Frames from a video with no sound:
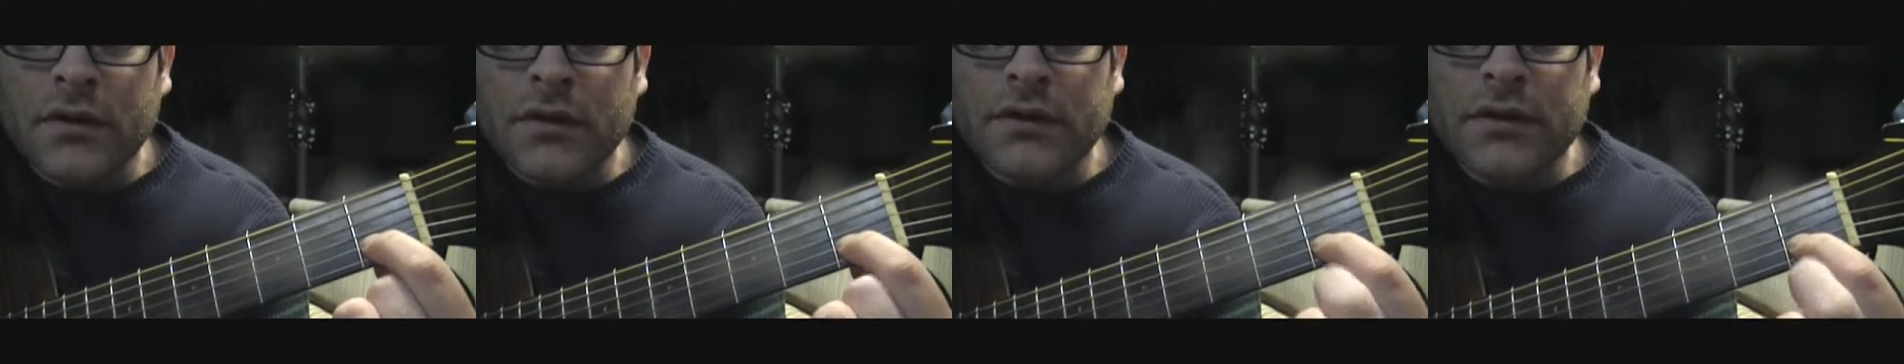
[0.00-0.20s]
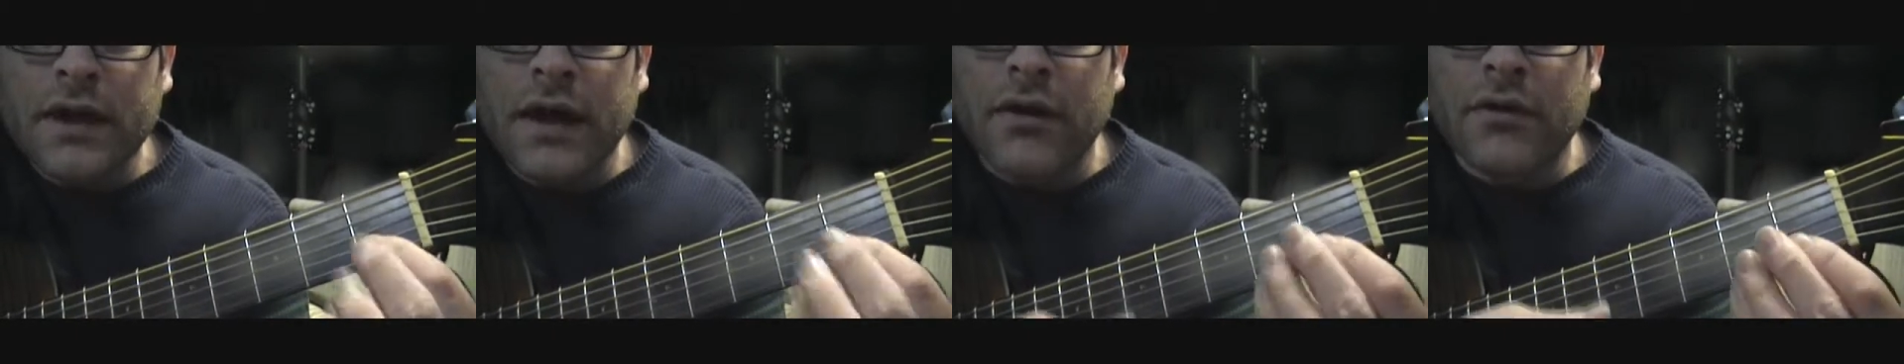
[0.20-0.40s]

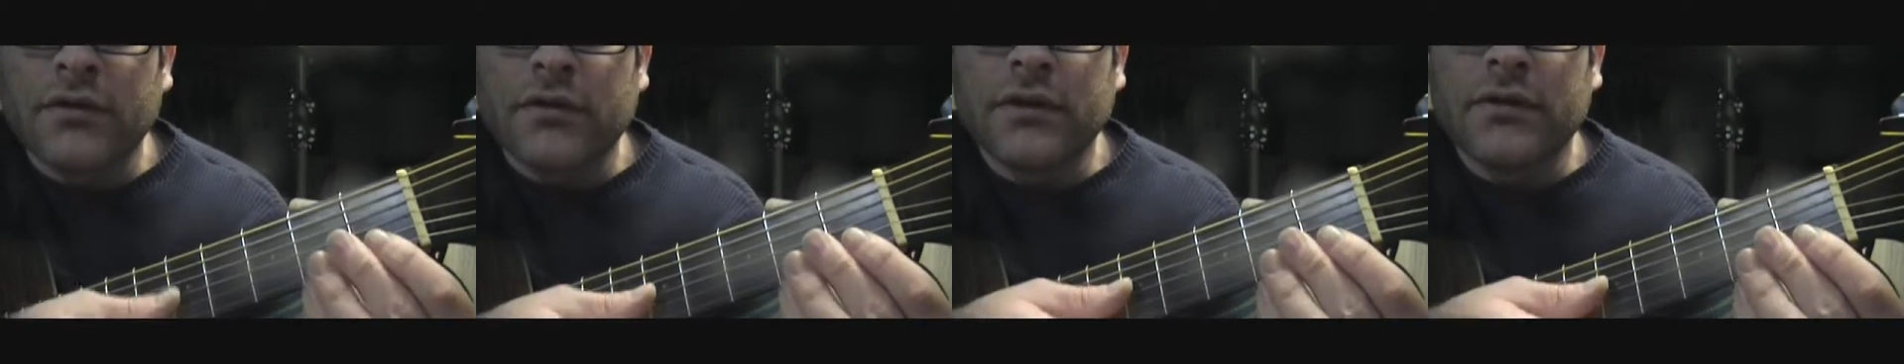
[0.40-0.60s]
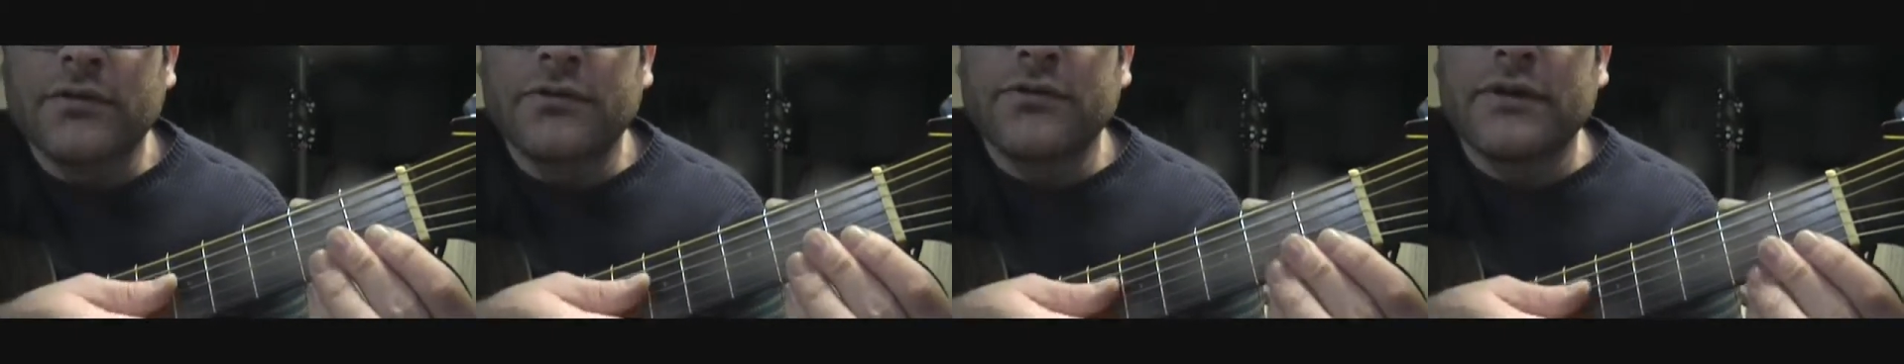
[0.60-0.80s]
Now,
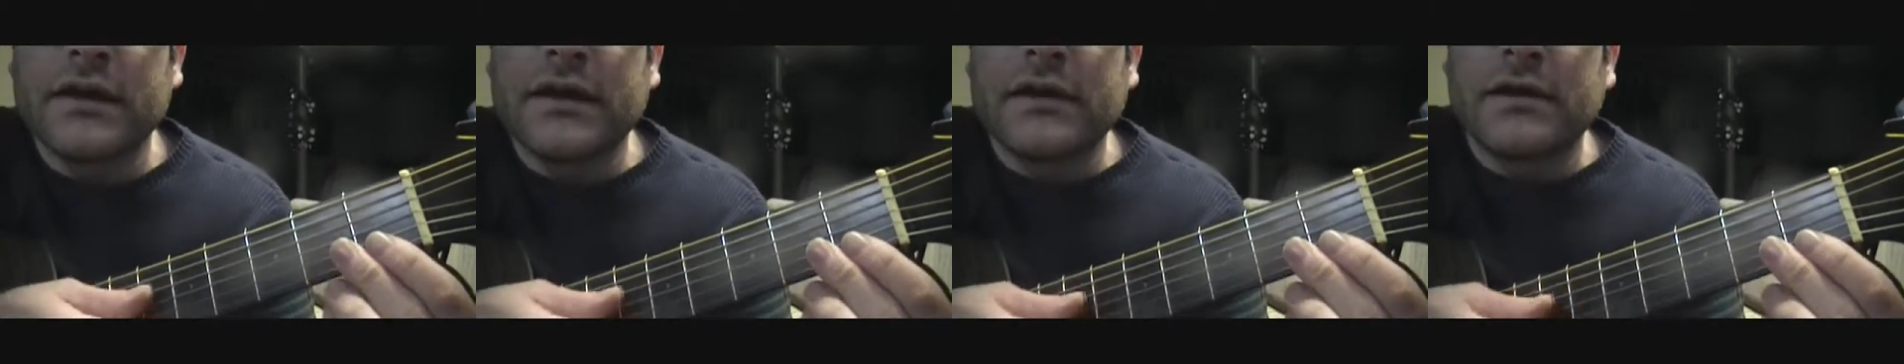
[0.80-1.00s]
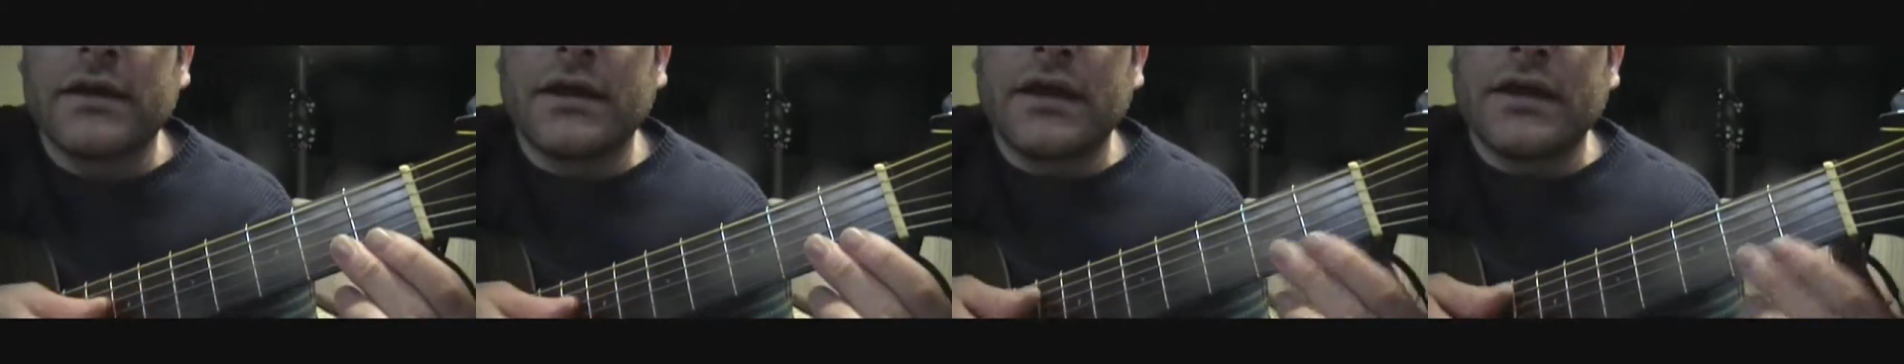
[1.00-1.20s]
let's
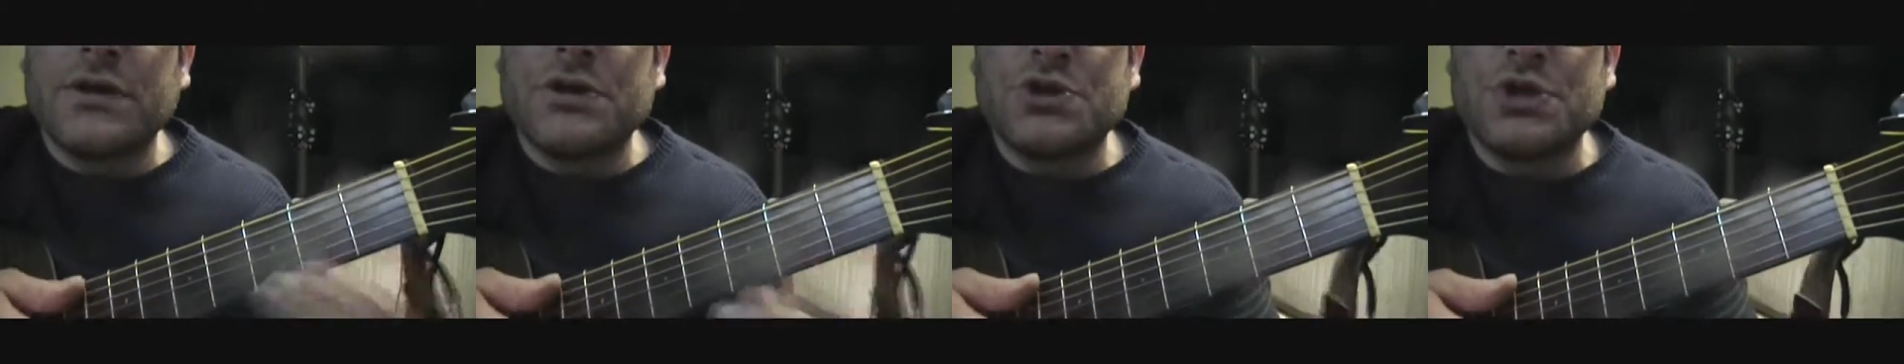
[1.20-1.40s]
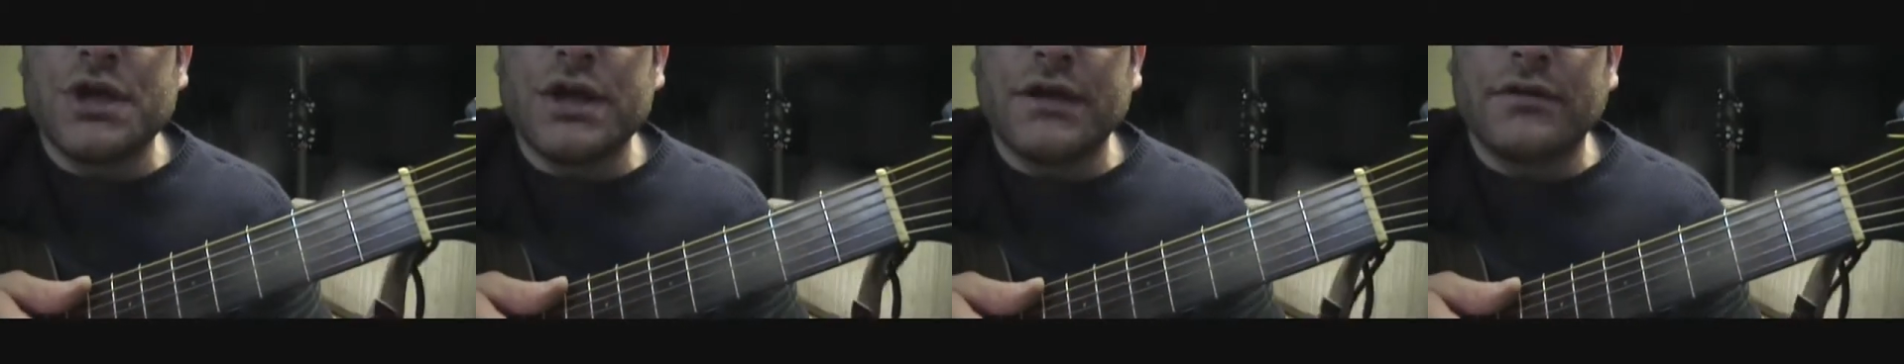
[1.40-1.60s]
take a look at
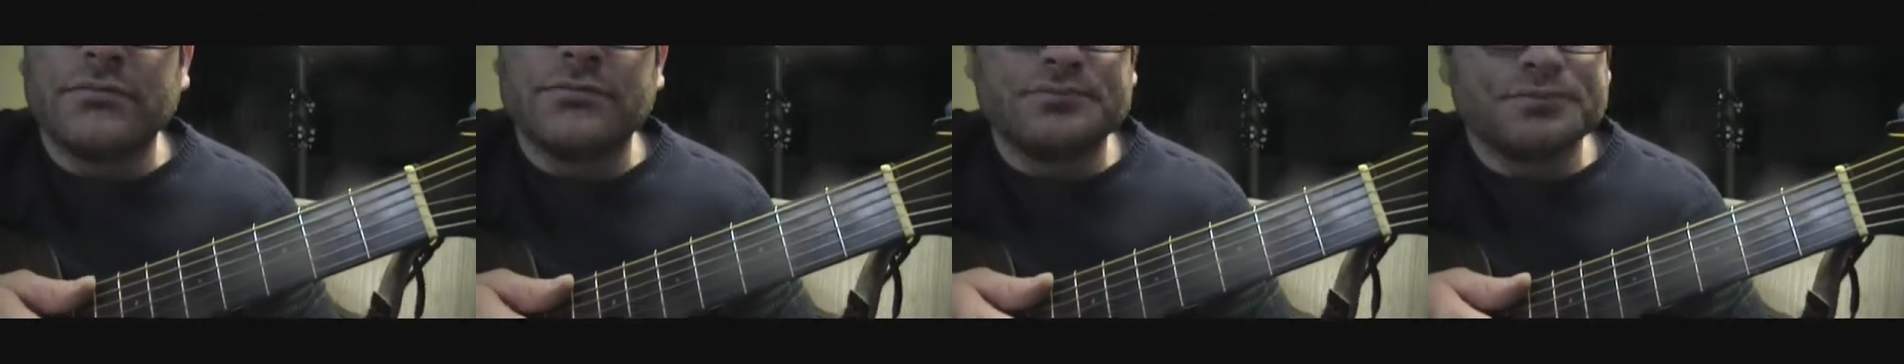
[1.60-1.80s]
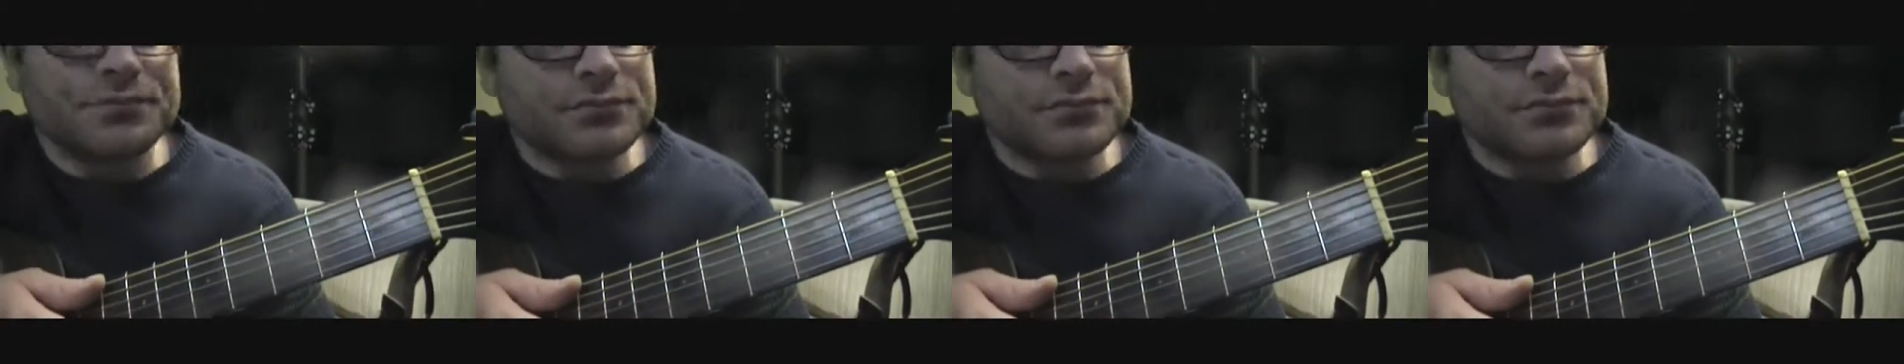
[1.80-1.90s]
G.